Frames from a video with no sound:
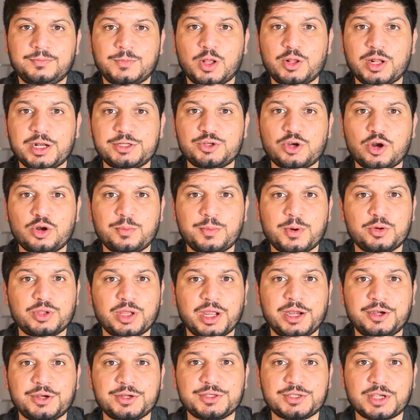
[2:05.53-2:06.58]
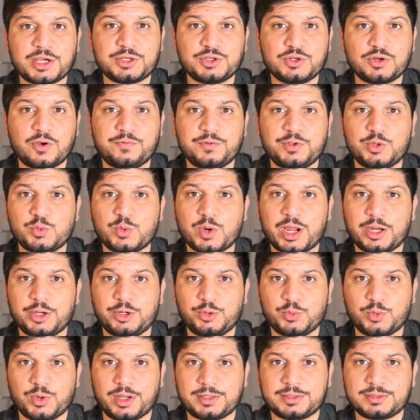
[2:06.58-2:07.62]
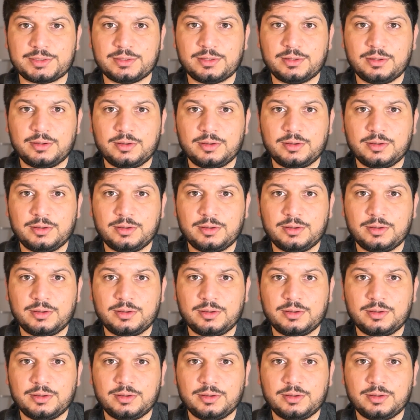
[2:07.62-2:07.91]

Now let's talk about the intersection of UI and UX.